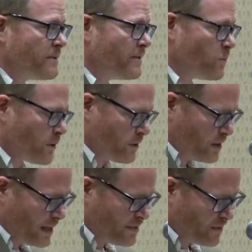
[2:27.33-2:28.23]
of worker
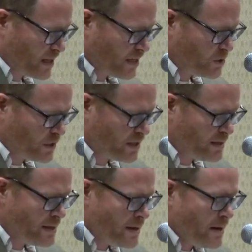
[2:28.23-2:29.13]
classification
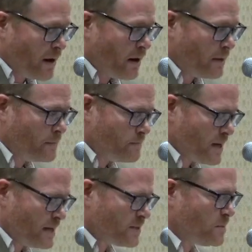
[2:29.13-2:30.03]
um,
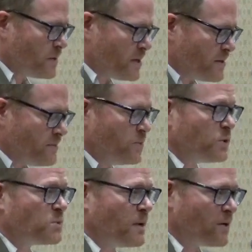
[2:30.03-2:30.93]
as somebody
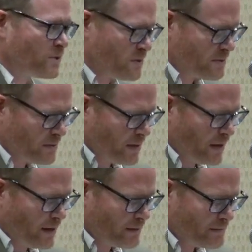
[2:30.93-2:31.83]
whose spouse
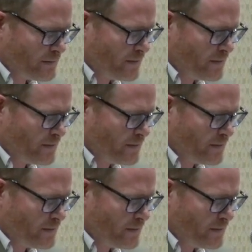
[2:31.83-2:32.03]
uh,